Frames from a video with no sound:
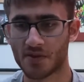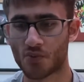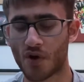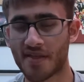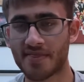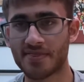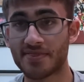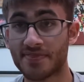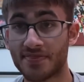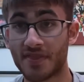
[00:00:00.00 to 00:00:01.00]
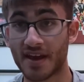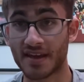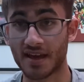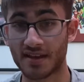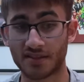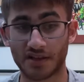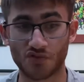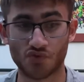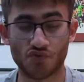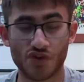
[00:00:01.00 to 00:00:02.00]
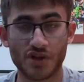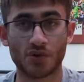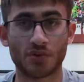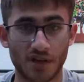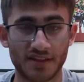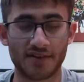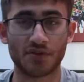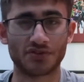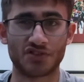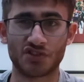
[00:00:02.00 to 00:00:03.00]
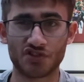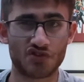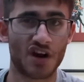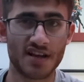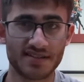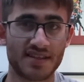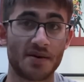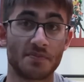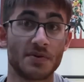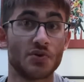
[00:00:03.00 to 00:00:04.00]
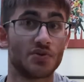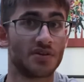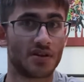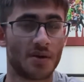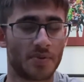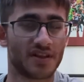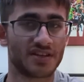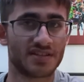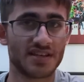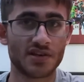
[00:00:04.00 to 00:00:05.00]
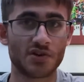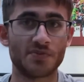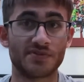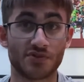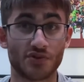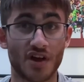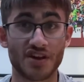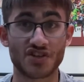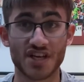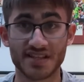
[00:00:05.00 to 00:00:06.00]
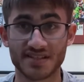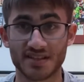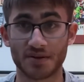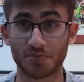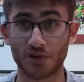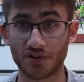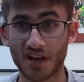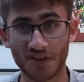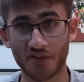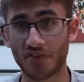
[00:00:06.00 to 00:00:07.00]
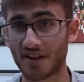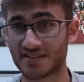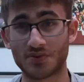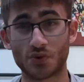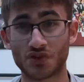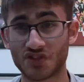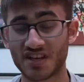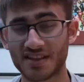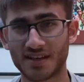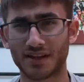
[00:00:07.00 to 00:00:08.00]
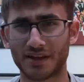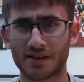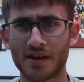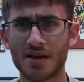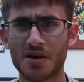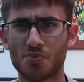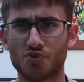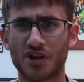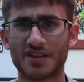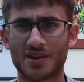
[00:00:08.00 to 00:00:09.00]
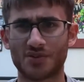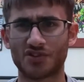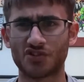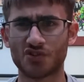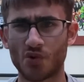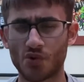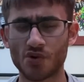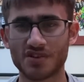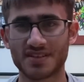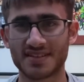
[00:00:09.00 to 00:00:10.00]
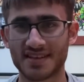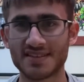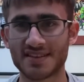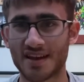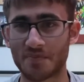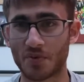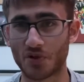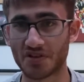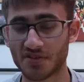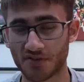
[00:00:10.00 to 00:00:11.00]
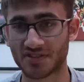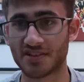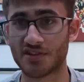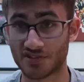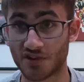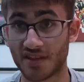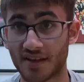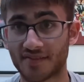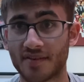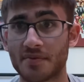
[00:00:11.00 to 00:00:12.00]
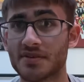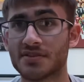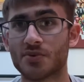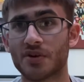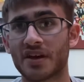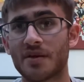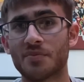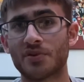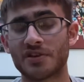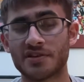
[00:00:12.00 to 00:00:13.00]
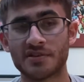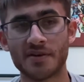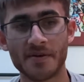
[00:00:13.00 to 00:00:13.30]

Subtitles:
when they're getting like real like levels of stress, their mutant ability comes through their genes and their blood. I thought that scene was sick. They like bring down a school because this kid's getting bullied. Obviously, the son in that family is the one getting bullied.